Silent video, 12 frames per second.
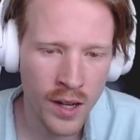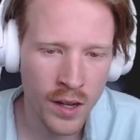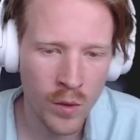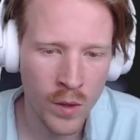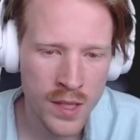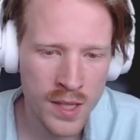
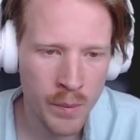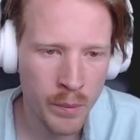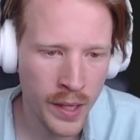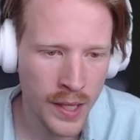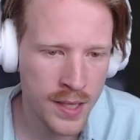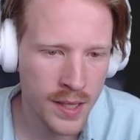out what's some
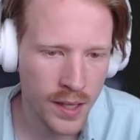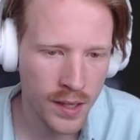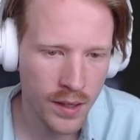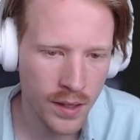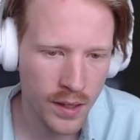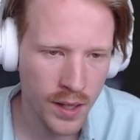
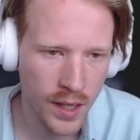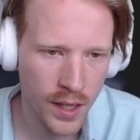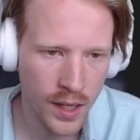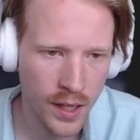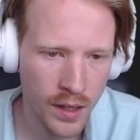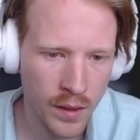basic,
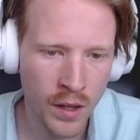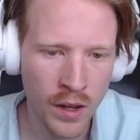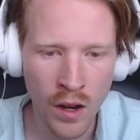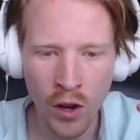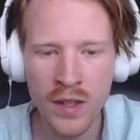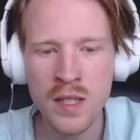
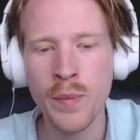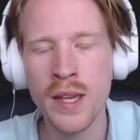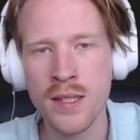are these